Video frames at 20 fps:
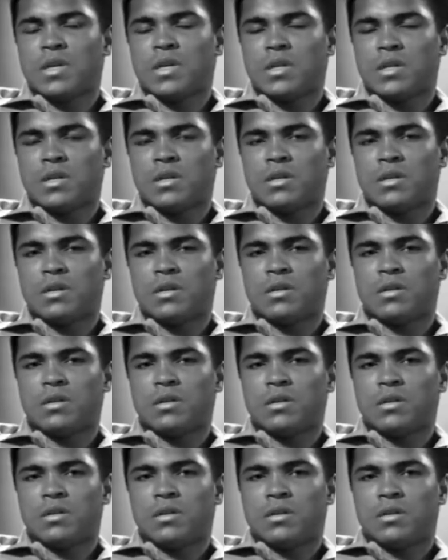And I
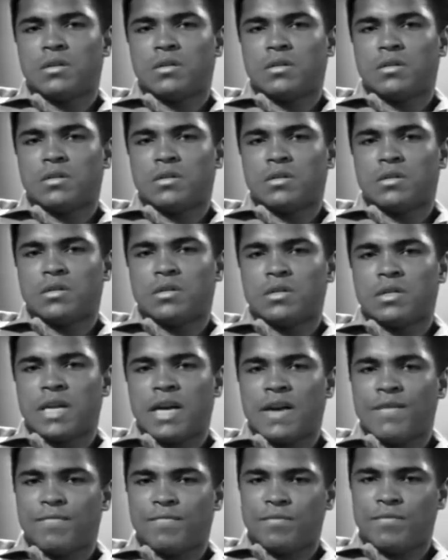
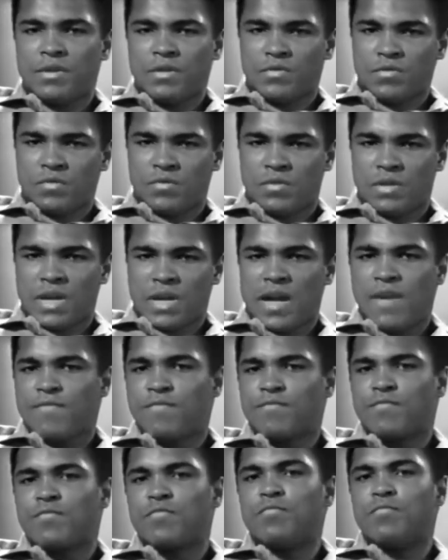
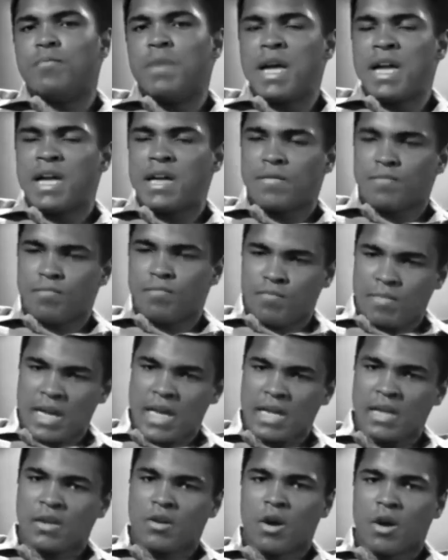have
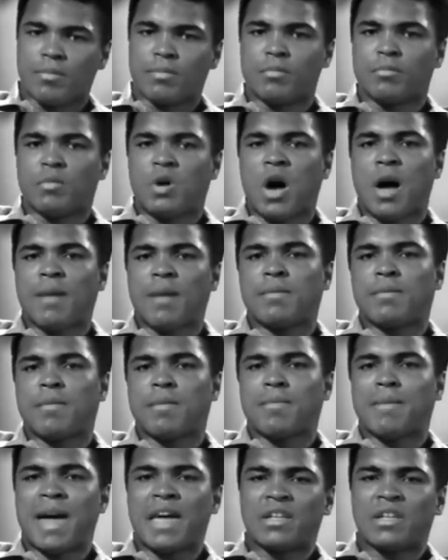mainly Herbert Muhammad,
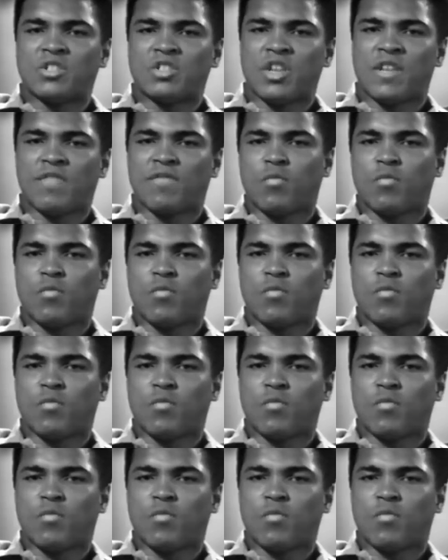my manager.